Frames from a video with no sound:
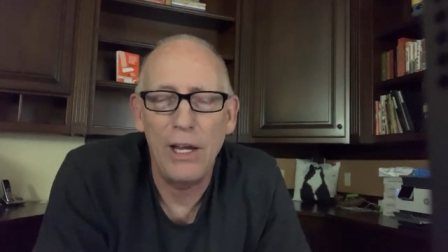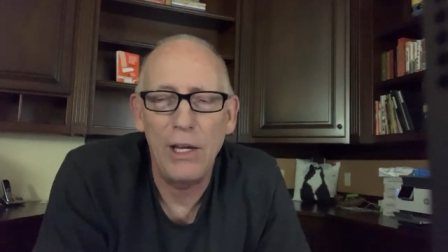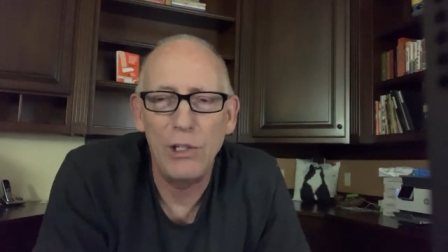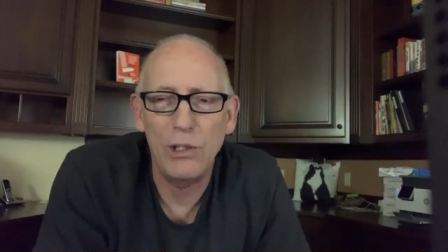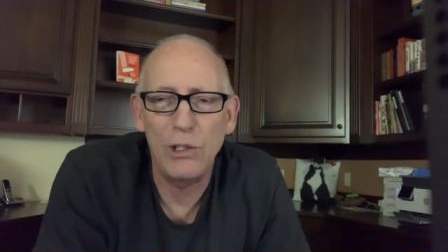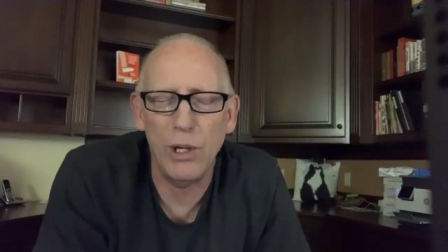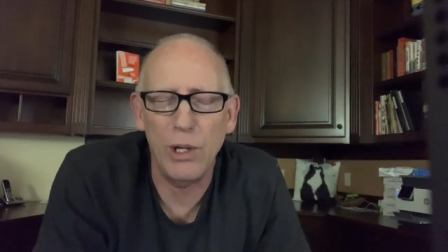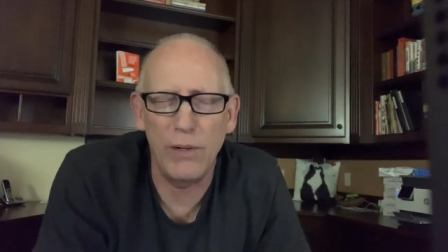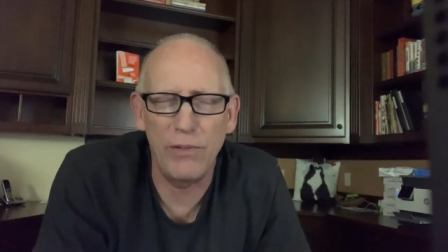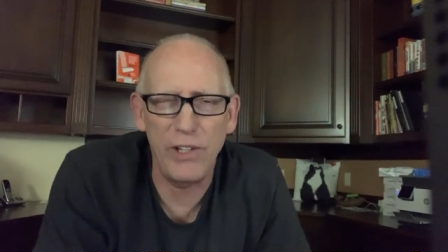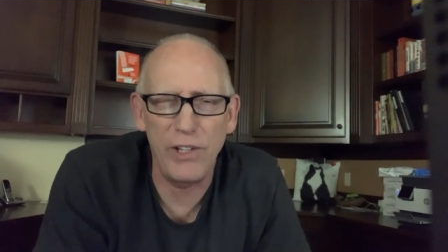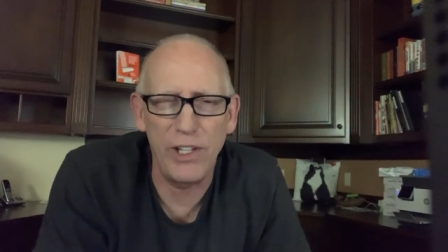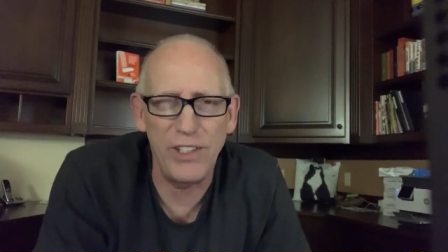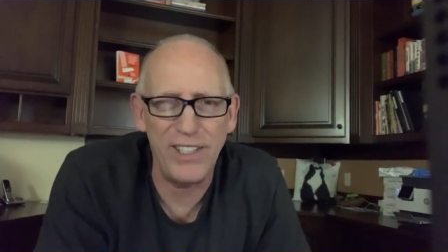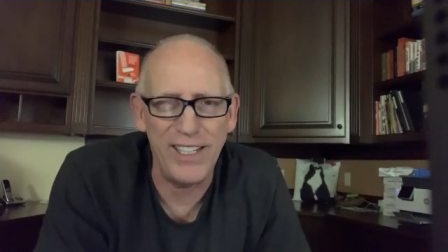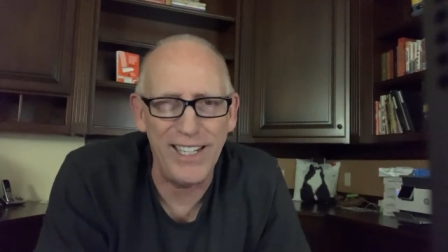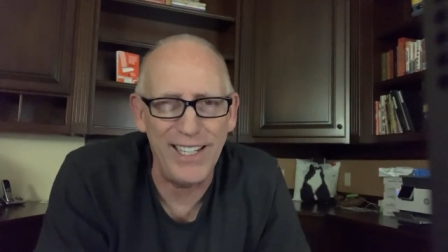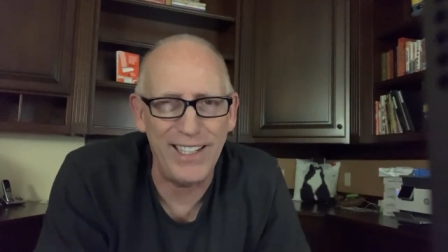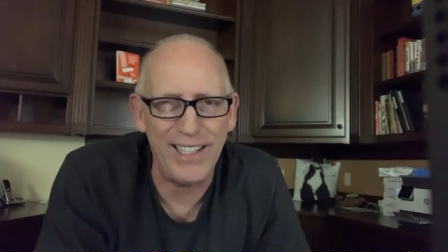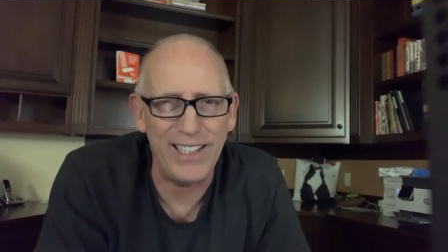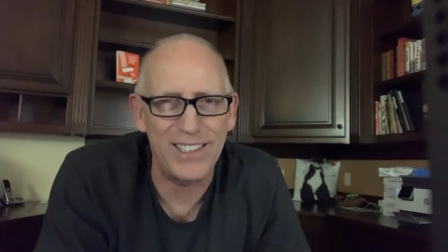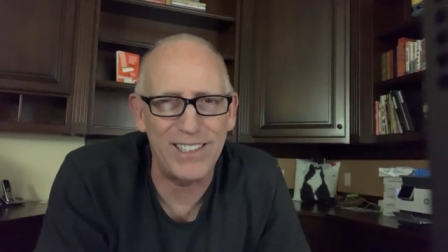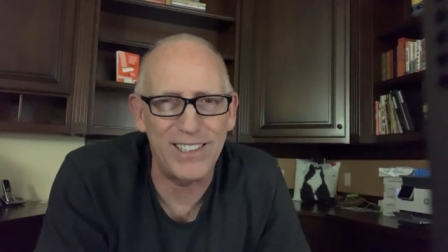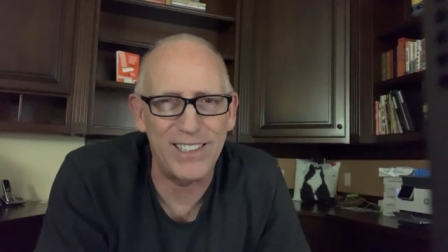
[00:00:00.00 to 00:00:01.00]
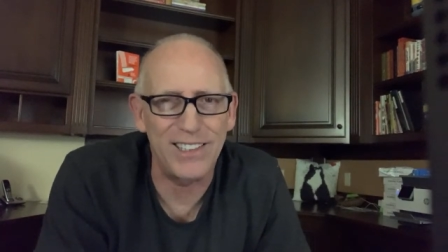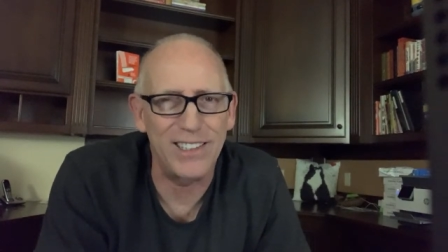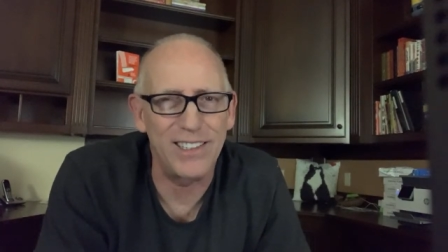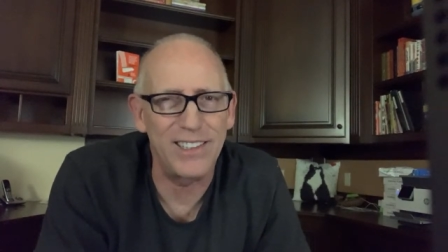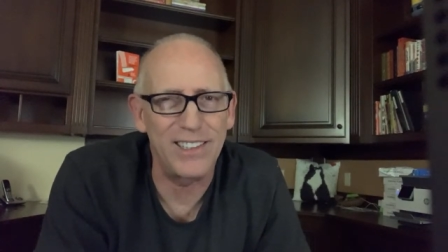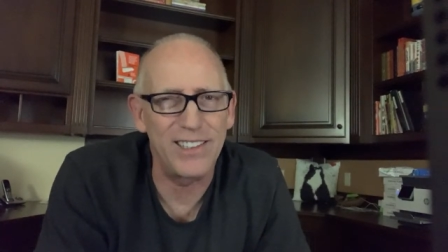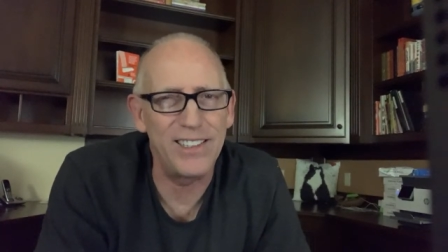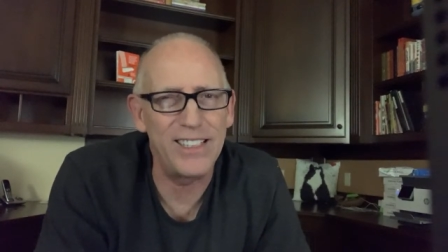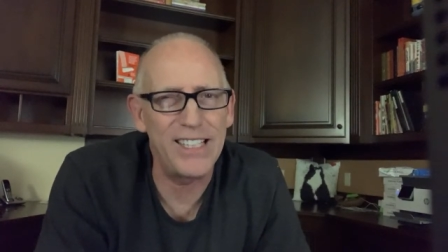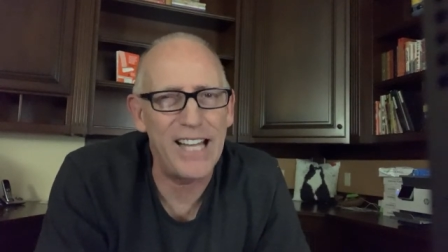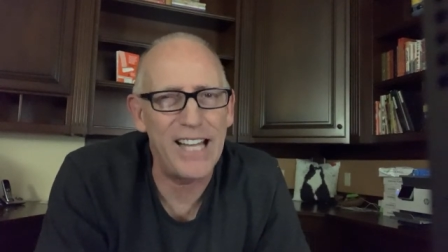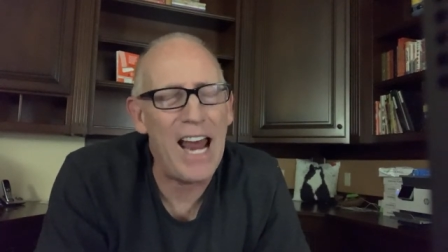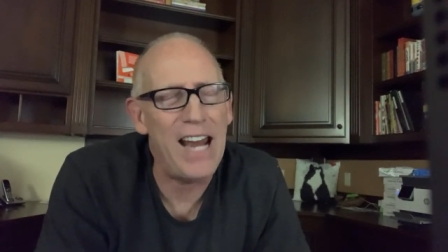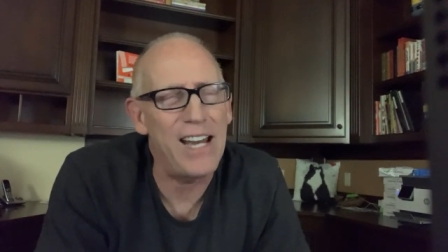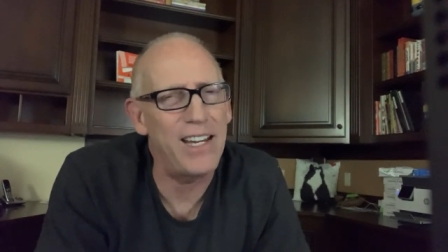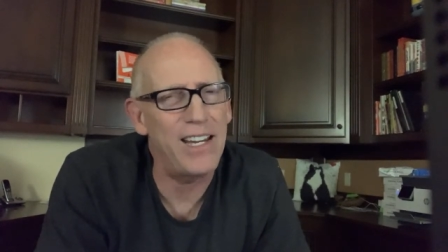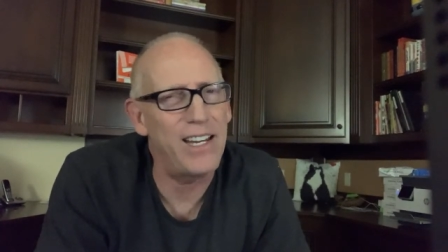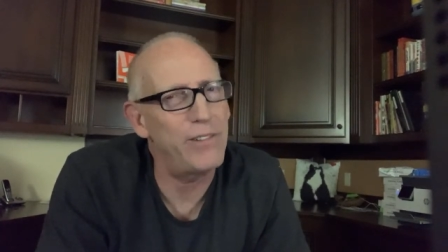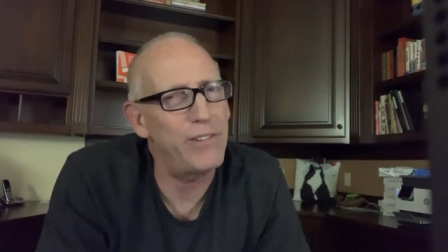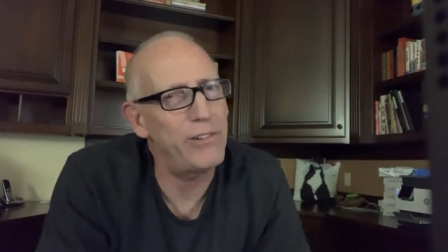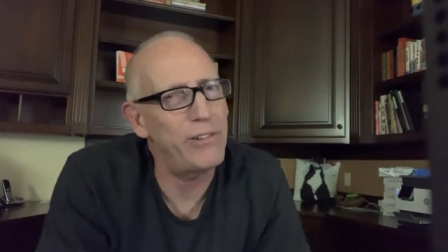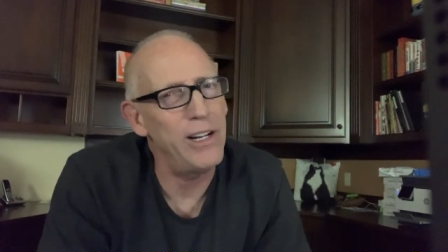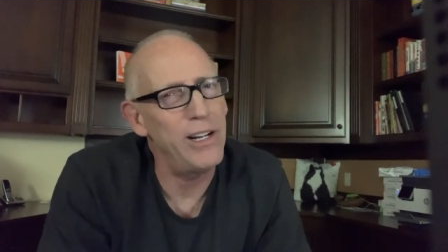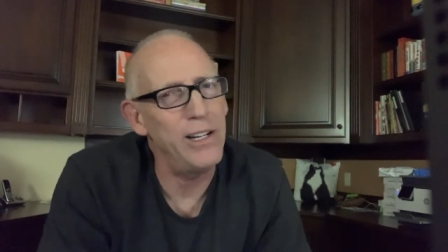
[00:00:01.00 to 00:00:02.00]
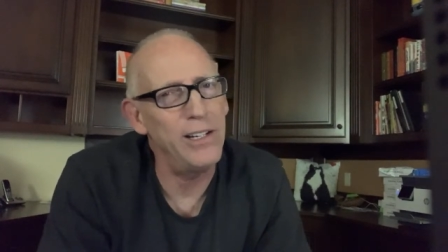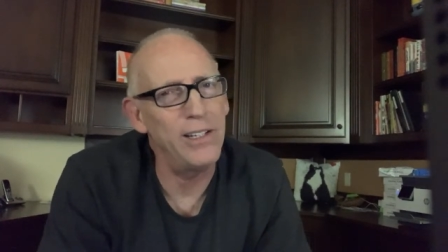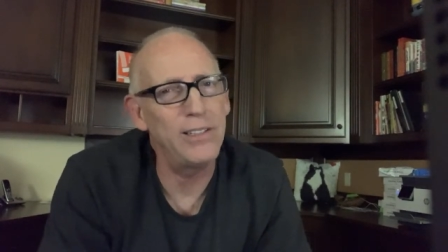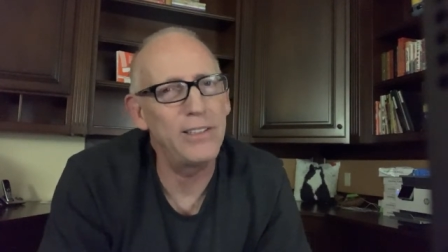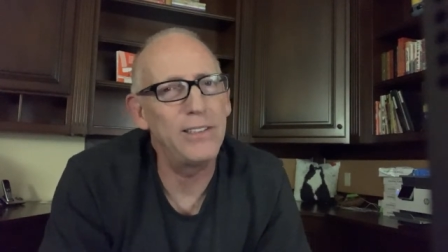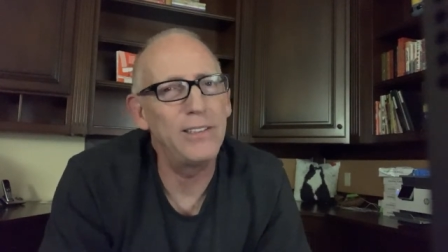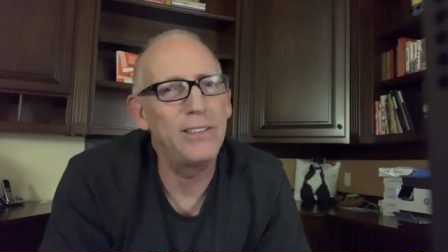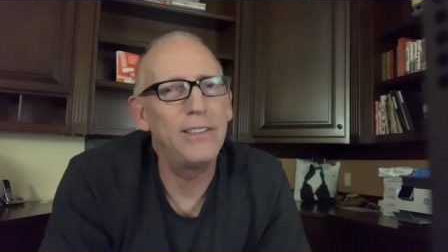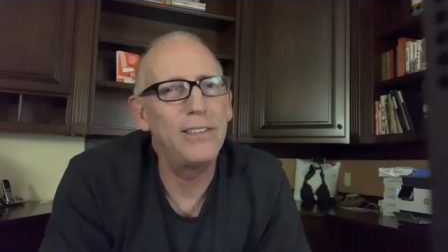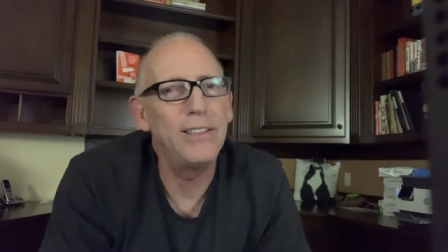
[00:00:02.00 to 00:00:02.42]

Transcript: So if you think it's that different,